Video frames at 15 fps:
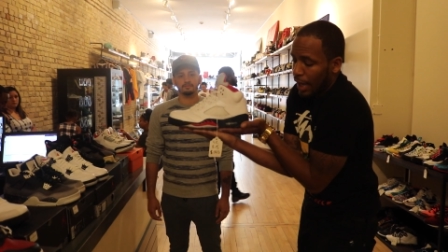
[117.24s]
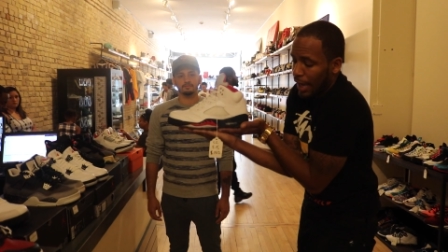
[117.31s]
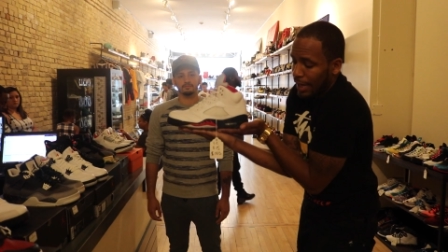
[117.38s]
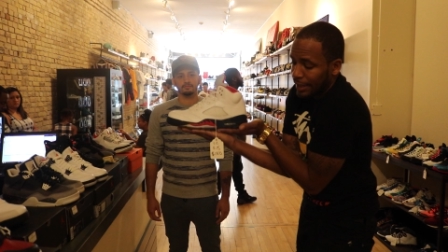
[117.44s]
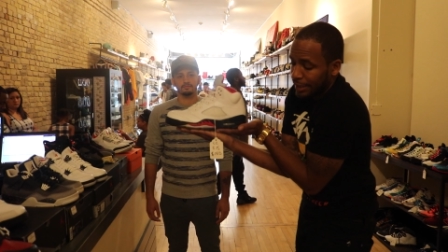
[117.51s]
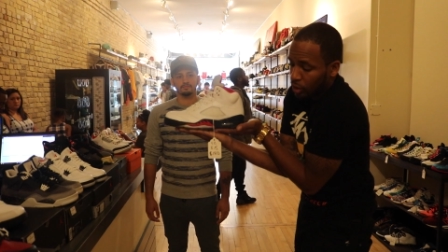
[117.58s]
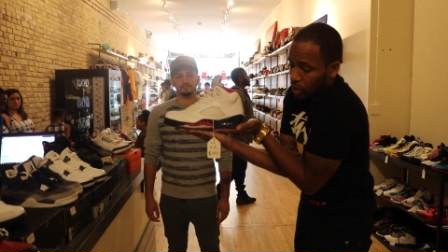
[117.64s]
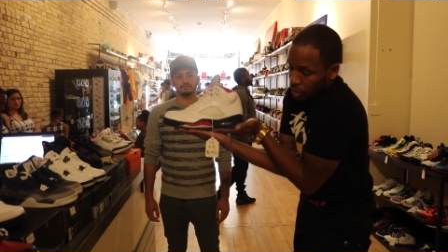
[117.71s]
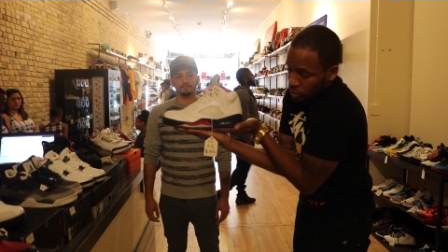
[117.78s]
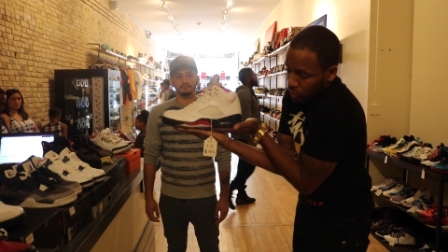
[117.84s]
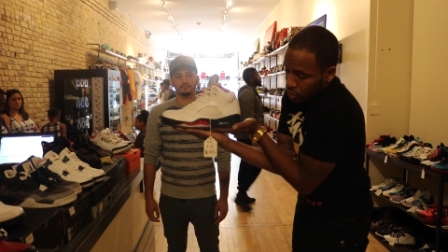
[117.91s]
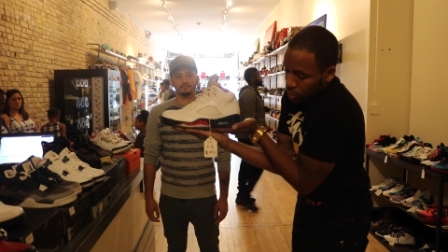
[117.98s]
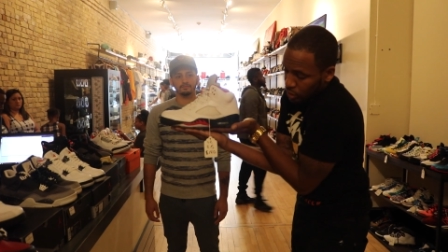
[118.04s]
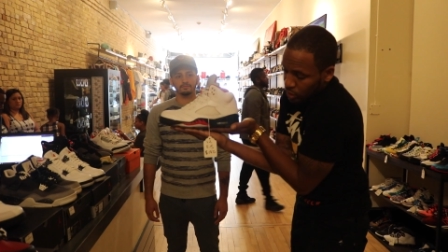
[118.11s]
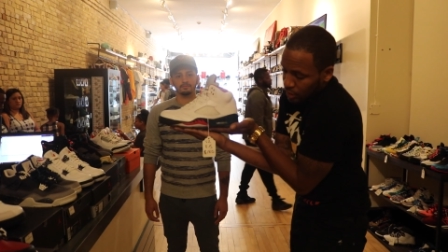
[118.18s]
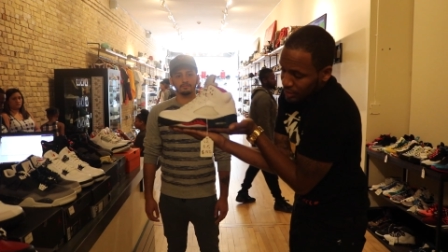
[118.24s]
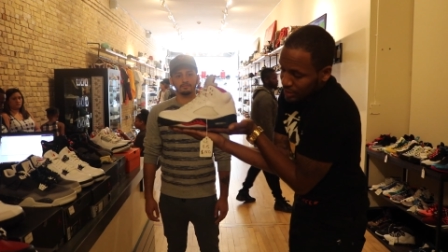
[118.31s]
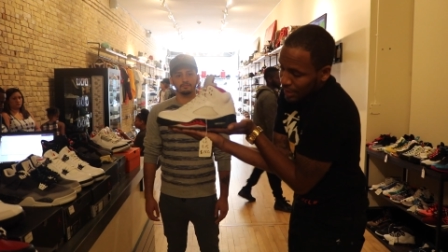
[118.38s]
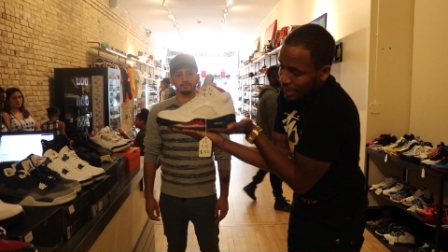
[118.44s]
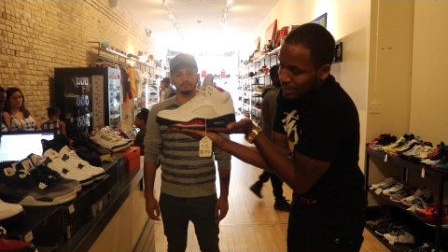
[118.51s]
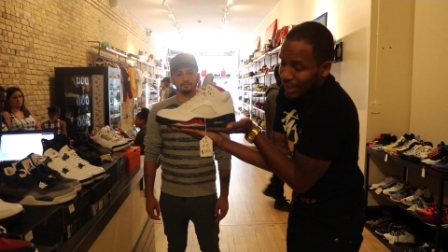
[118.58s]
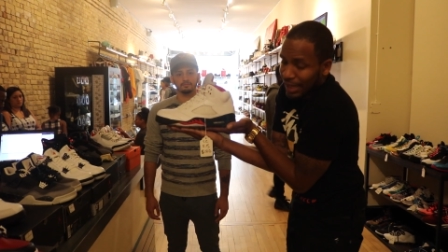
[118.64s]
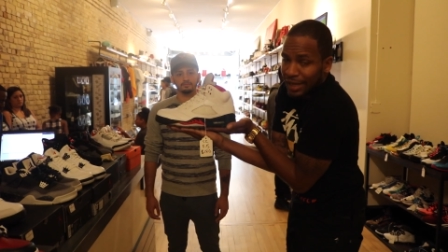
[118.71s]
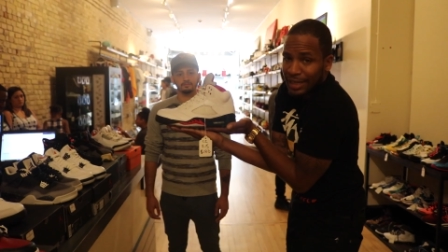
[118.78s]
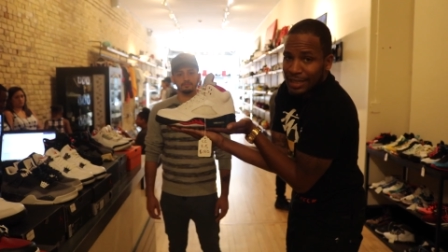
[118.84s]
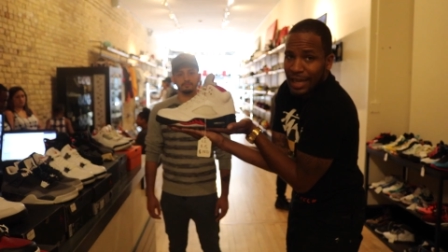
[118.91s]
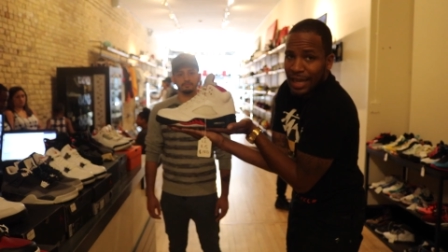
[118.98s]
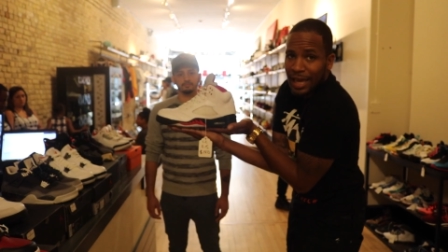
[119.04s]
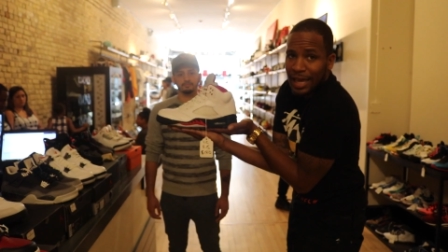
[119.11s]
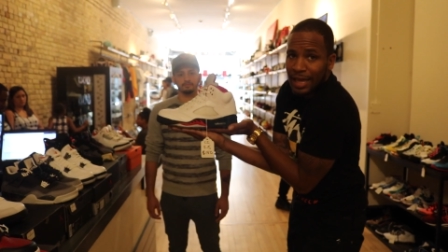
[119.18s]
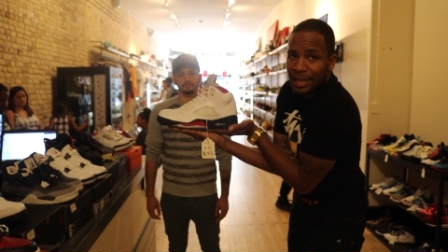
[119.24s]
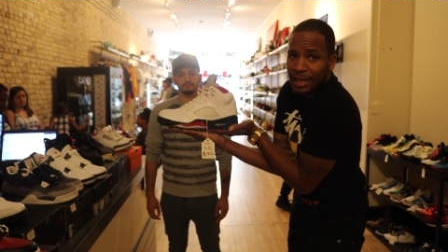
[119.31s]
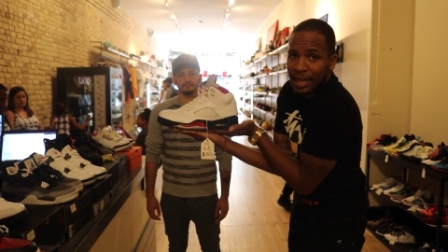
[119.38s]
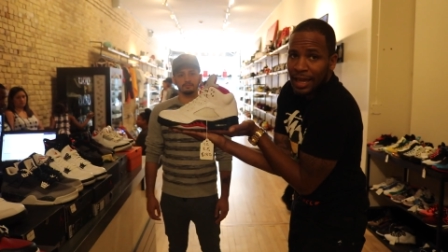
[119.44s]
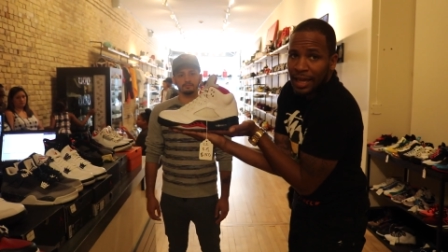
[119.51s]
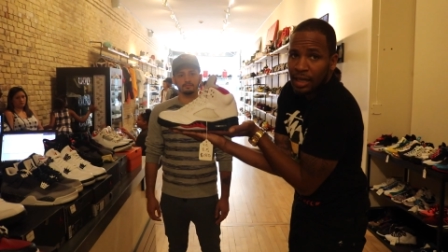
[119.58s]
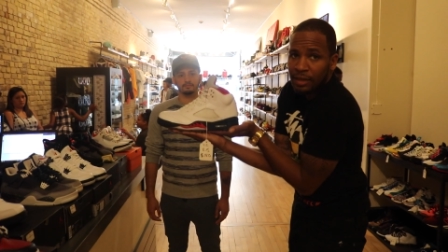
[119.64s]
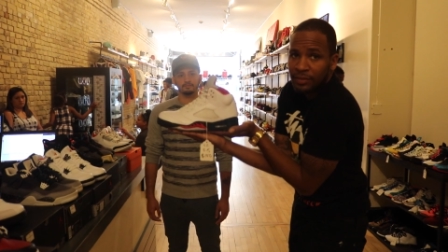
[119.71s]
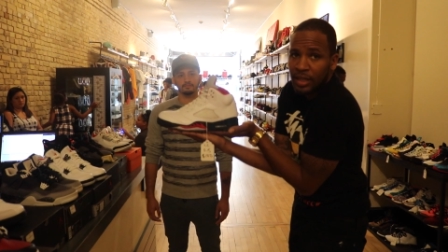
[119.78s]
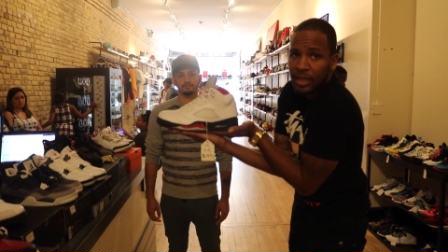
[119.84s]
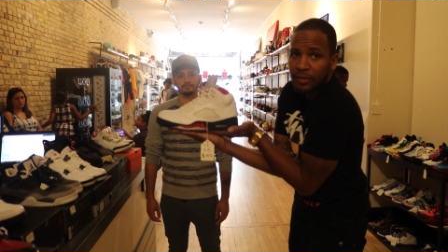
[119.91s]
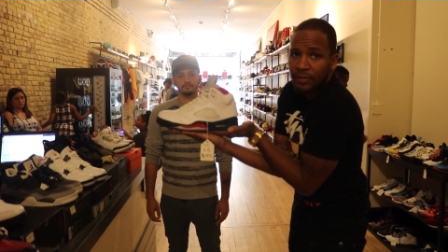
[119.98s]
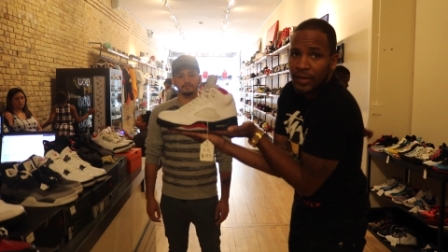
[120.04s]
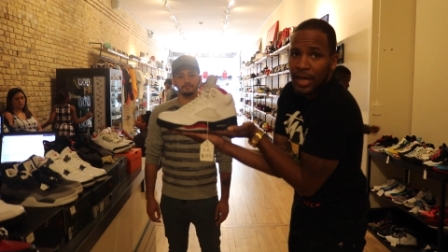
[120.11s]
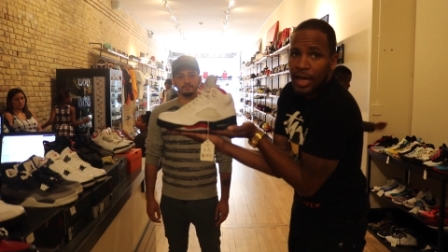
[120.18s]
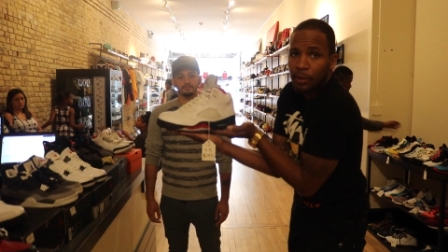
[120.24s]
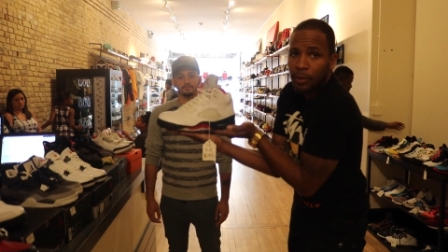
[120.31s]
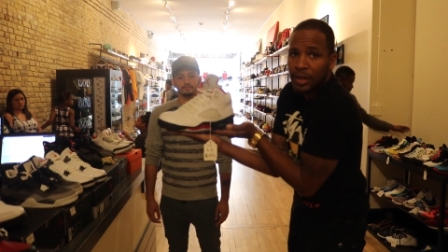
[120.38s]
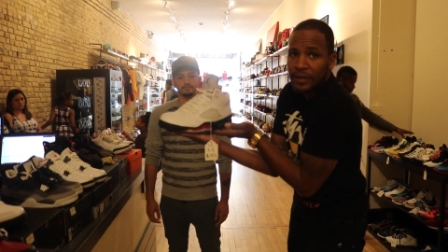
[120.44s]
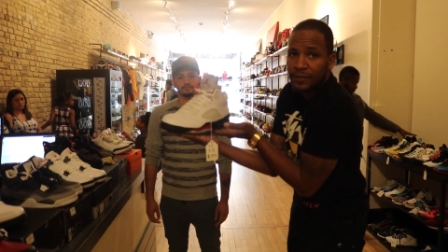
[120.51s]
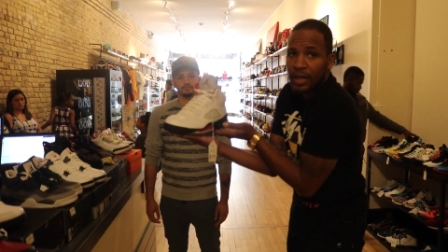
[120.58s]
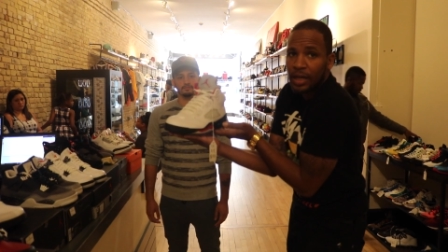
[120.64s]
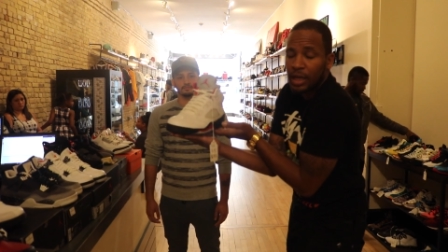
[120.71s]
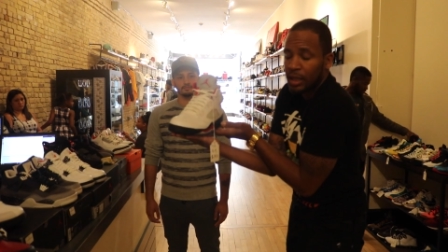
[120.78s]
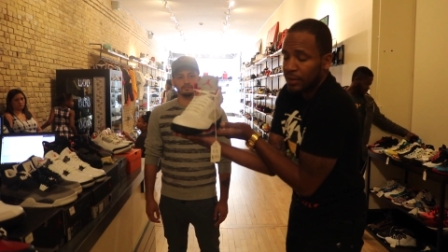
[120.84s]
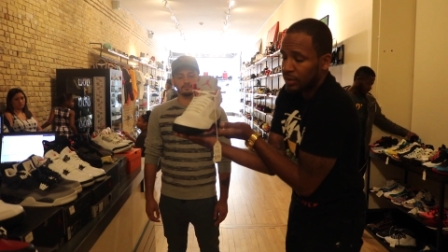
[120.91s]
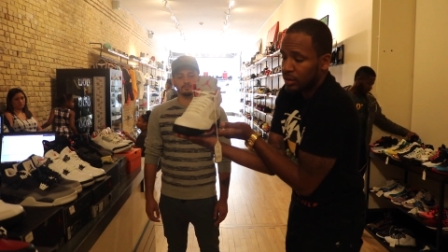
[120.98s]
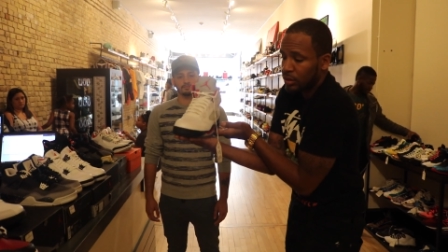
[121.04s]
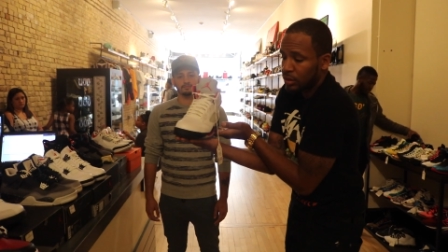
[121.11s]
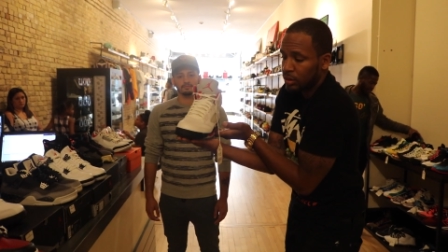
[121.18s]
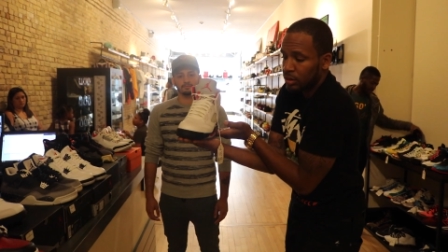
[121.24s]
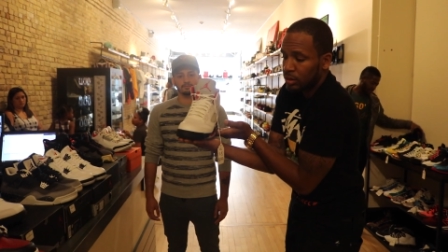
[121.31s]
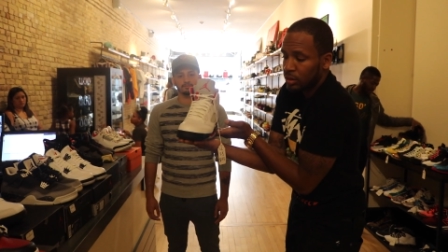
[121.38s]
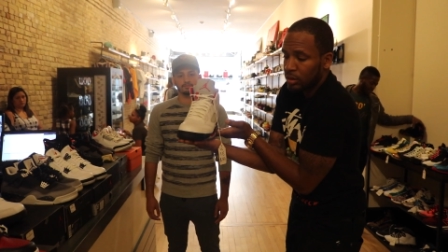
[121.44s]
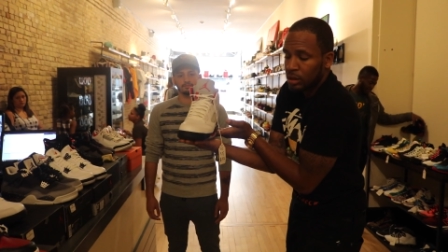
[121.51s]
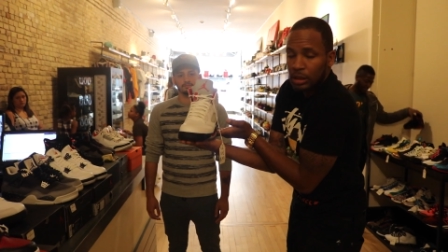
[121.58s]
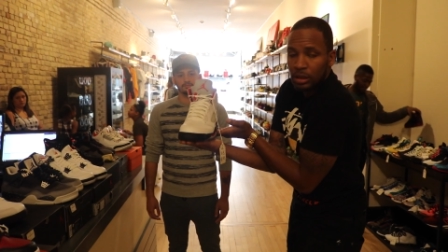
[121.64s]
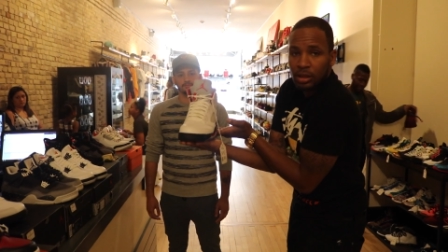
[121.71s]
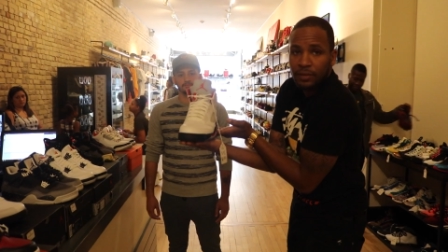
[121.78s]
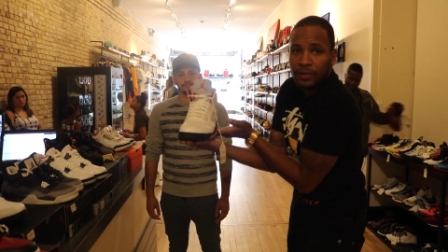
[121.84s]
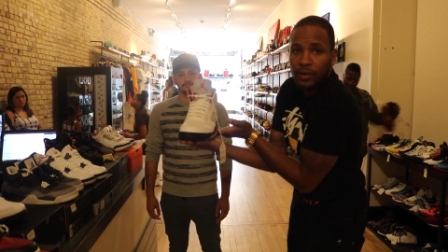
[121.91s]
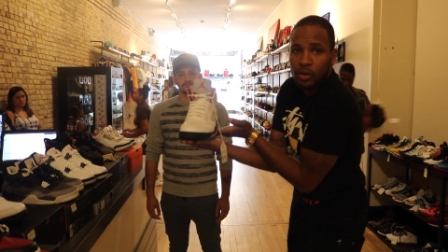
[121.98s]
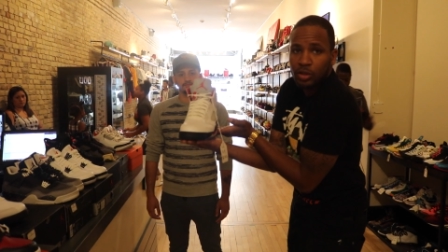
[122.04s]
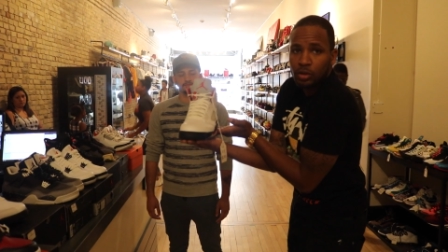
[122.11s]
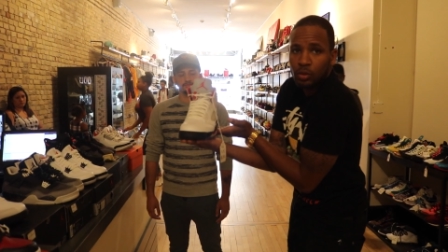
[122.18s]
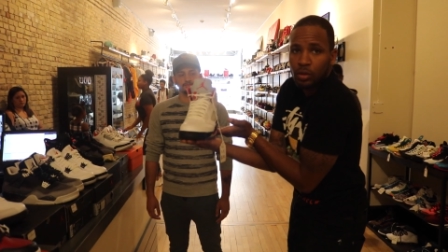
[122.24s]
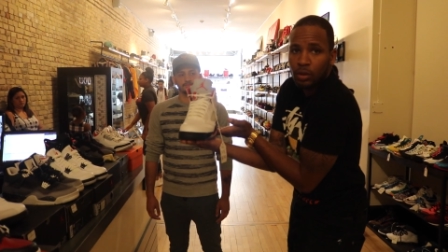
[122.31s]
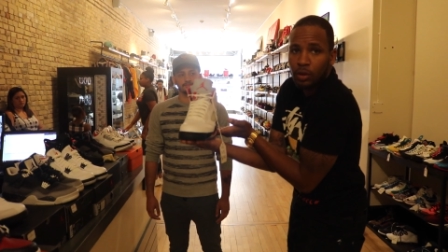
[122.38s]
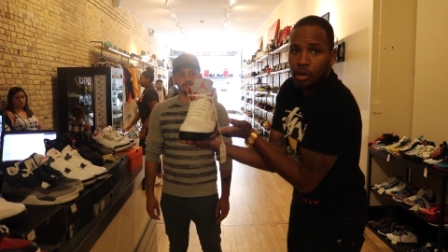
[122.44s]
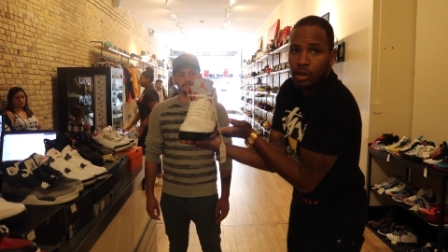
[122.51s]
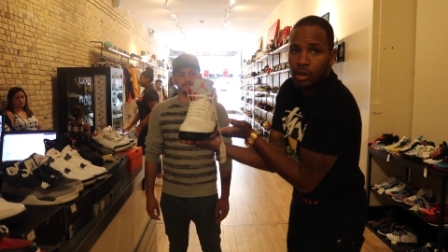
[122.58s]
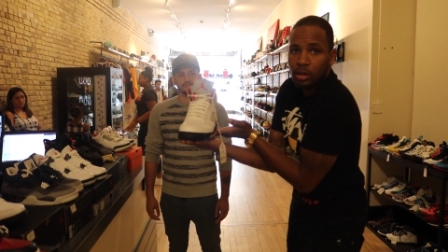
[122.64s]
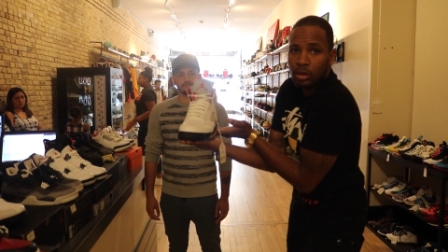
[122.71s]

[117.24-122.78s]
And he also took a size eight and a half, half in the fire red fives. The focus doing all right